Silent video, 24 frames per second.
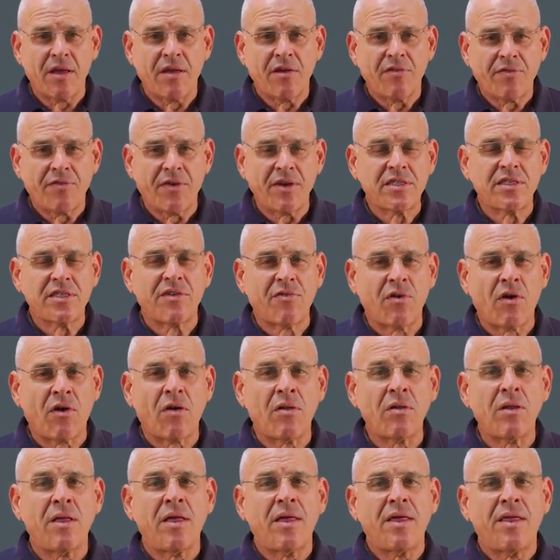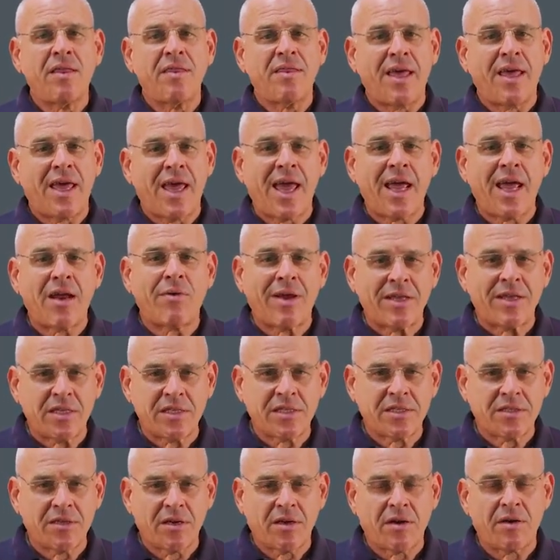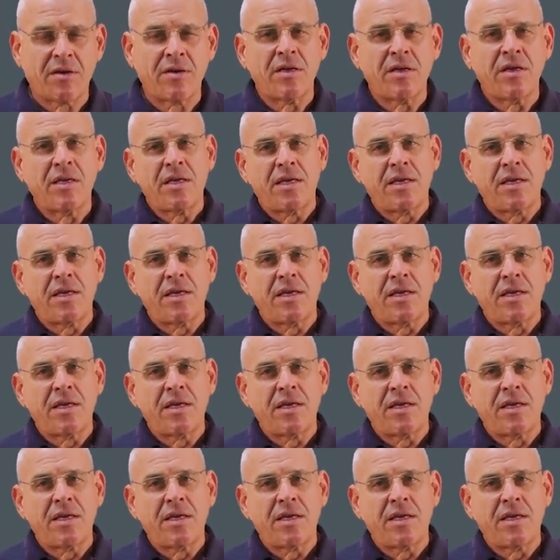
First of all, the A register